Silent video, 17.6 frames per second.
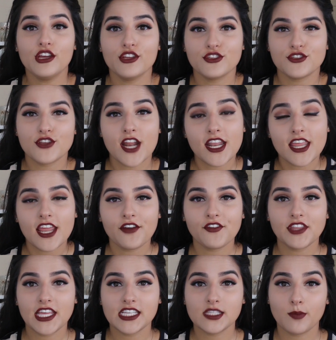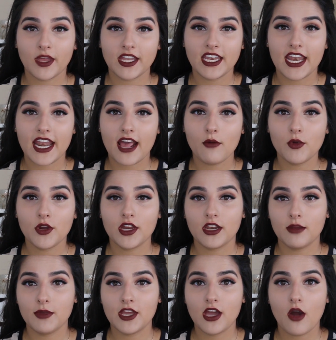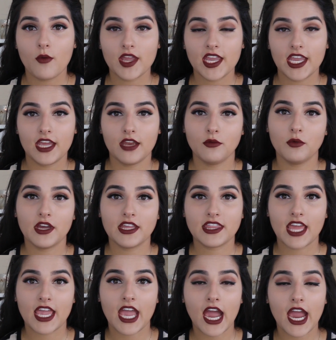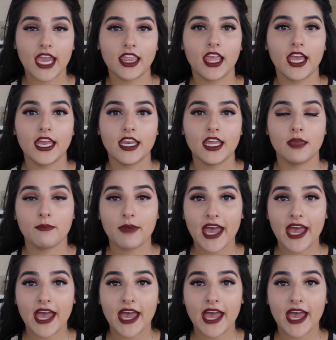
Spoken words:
So now that everything's blended out, we're going to be going in with a highlighting